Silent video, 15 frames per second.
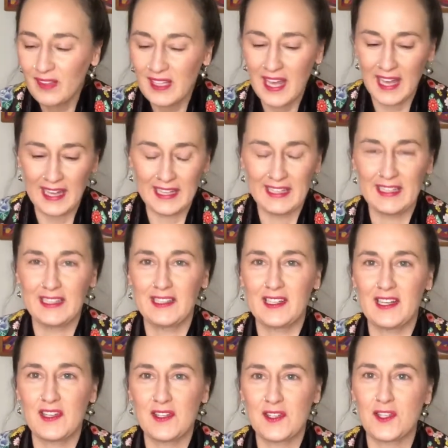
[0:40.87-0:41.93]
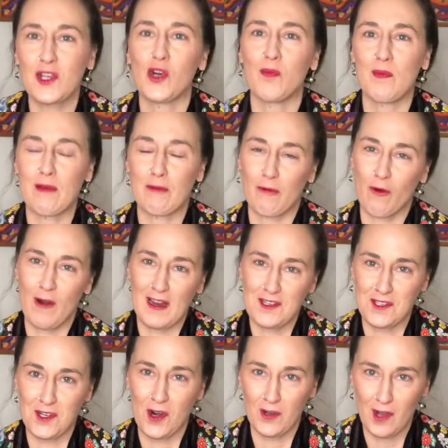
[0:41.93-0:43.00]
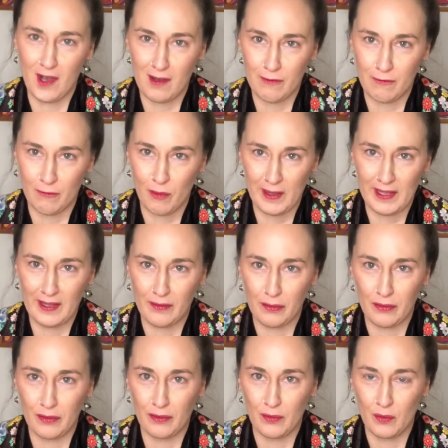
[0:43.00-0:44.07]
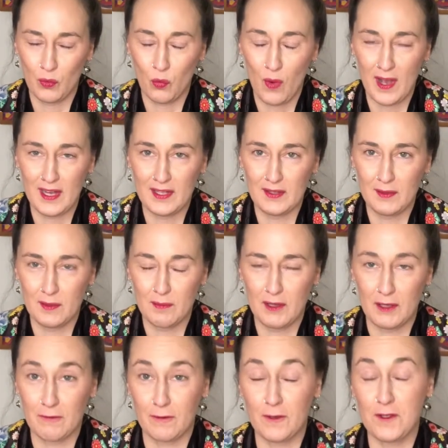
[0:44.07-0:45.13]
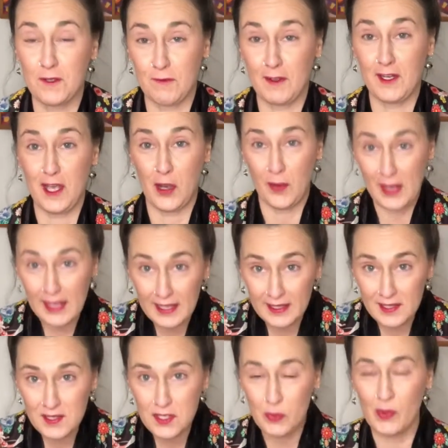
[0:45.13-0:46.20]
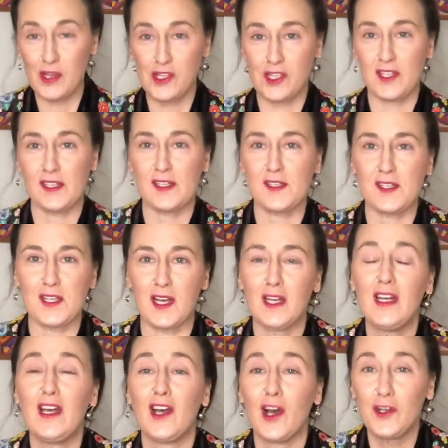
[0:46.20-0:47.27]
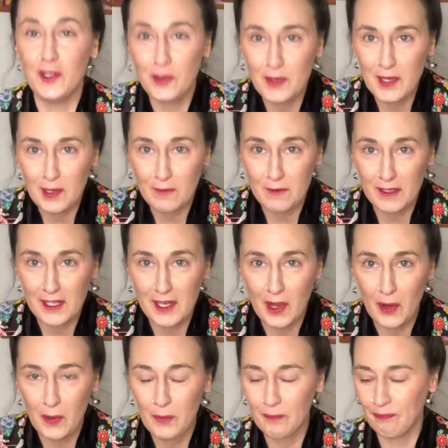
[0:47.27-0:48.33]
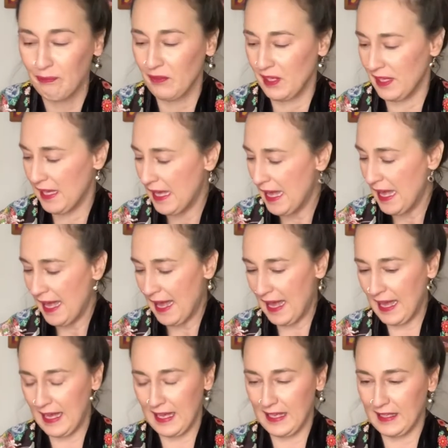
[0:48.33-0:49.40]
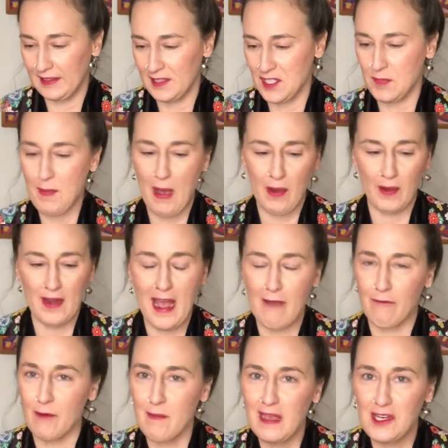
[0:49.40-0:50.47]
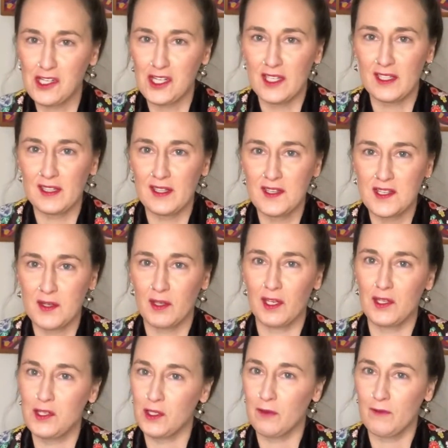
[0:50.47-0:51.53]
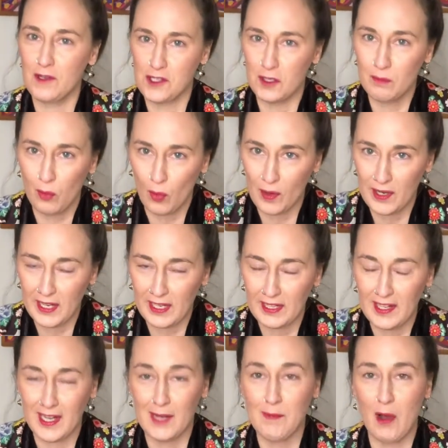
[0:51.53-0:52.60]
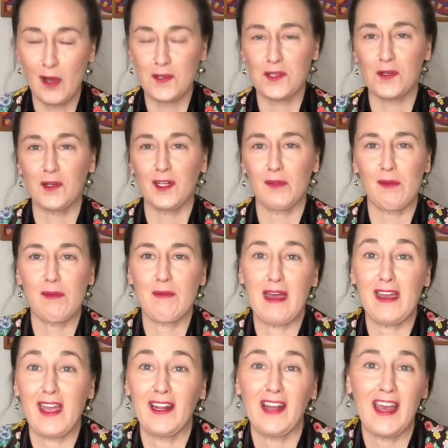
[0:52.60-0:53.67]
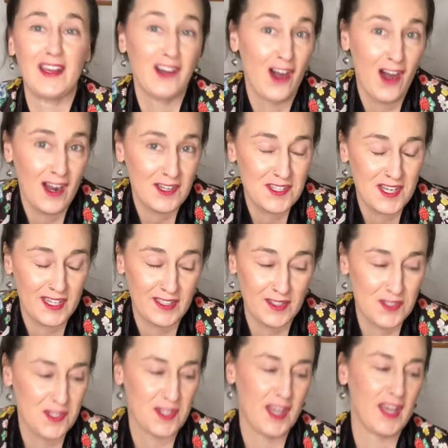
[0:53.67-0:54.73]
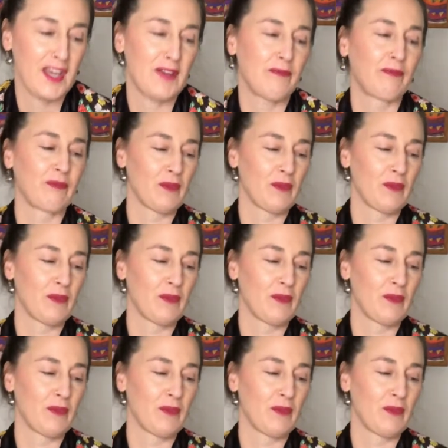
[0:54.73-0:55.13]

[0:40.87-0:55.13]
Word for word: And so before I start off with what the first video is, which is a New Year video, and it's about affirmations, I'm gonna do vision boarding, and I'm also gonna be making a cocktail today.